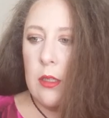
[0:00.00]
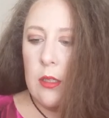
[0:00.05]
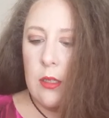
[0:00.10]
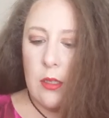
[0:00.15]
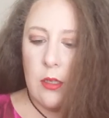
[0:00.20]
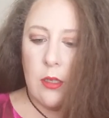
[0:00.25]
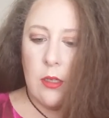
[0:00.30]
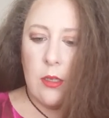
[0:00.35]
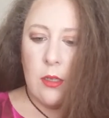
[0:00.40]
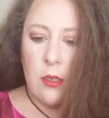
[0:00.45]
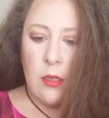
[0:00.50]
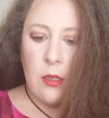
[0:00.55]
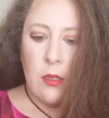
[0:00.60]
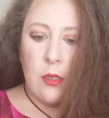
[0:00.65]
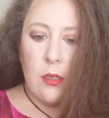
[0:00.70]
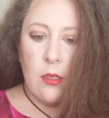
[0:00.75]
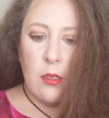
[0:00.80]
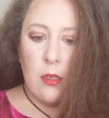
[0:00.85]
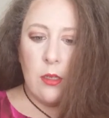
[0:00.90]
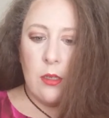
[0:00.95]

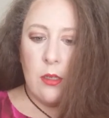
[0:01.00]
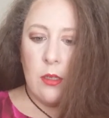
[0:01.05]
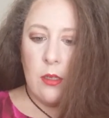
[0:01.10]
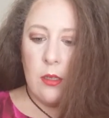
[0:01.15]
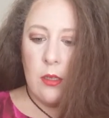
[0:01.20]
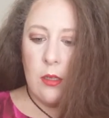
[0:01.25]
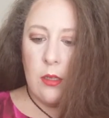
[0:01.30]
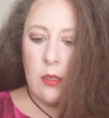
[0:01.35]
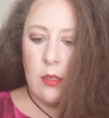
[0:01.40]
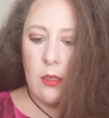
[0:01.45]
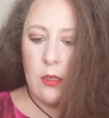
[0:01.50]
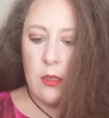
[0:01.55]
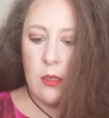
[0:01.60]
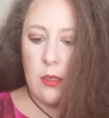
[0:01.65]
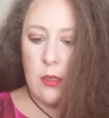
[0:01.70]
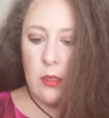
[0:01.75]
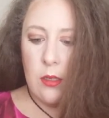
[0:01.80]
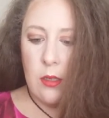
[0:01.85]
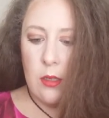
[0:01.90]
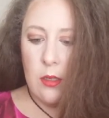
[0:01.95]

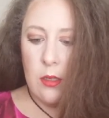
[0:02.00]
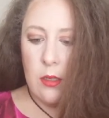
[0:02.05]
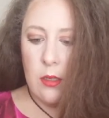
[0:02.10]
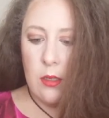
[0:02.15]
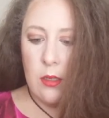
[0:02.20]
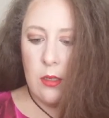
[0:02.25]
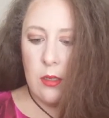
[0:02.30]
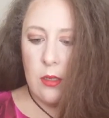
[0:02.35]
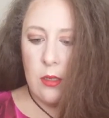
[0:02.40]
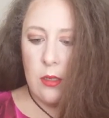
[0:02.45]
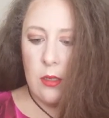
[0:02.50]
Nobody speaks.